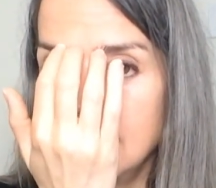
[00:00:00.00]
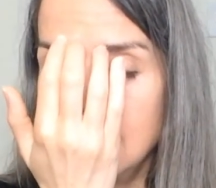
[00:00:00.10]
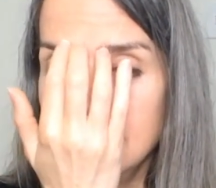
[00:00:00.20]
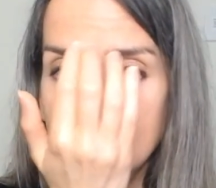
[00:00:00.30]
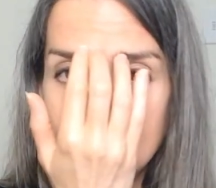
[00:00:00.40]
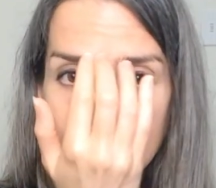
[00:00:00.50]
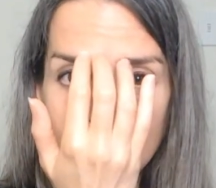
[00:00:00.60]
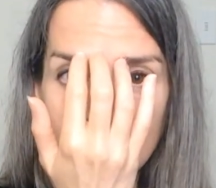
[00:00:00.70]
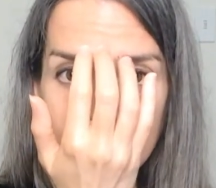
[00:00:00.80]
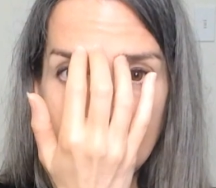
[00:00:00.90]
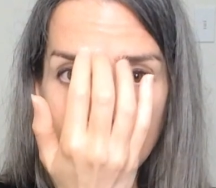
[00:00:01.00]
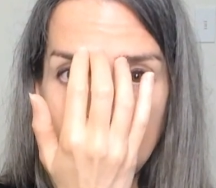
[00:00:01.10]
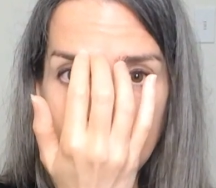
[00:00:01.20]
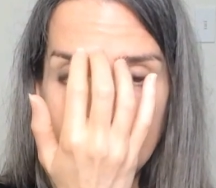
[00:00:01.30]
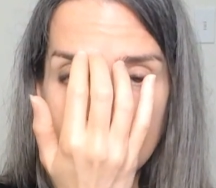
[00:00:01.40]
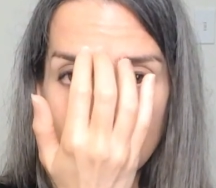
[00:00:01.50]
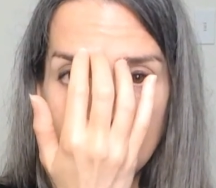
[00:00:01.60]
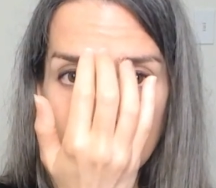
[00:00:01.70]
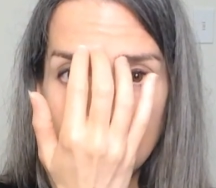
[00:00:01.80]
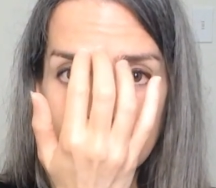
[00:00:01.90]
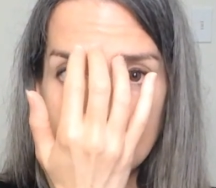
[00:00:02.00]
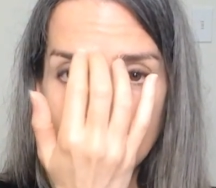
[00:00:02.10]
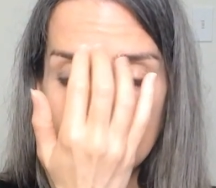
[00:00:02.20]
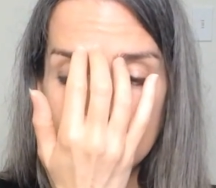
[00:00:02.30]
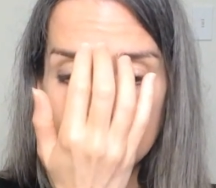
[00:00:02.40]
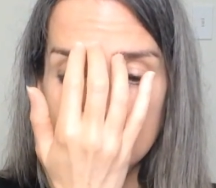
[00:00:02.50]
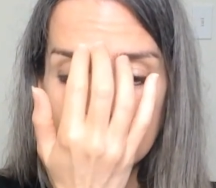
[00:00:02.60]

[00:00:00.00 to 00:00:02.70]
I like to just take my hand right across the middle